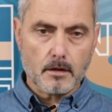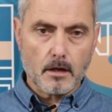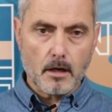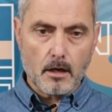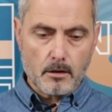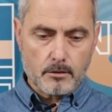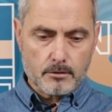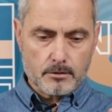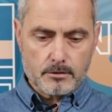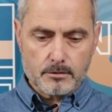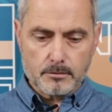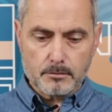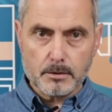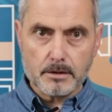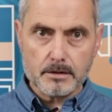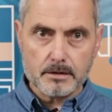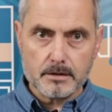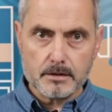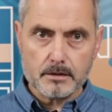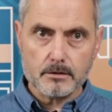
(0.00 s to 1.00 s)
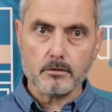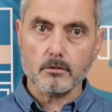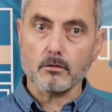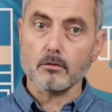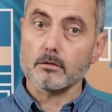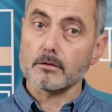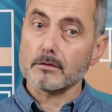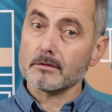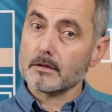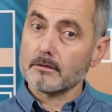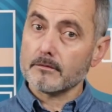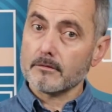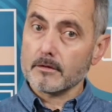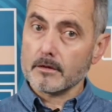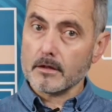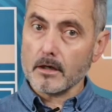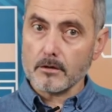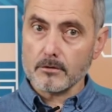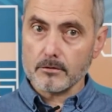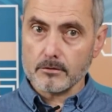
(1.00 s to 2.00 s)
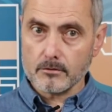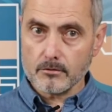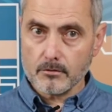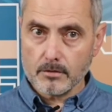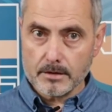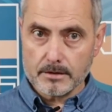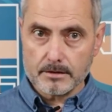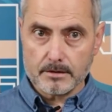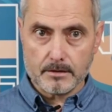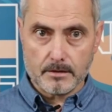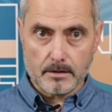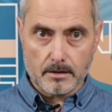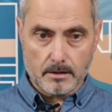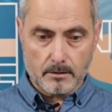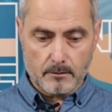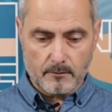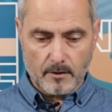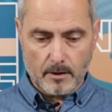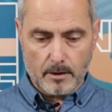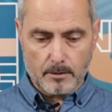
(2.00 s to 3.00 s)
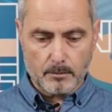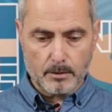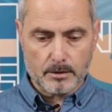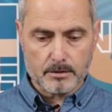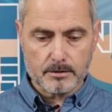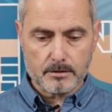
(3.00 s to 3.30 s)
host species or different host trees in the environment.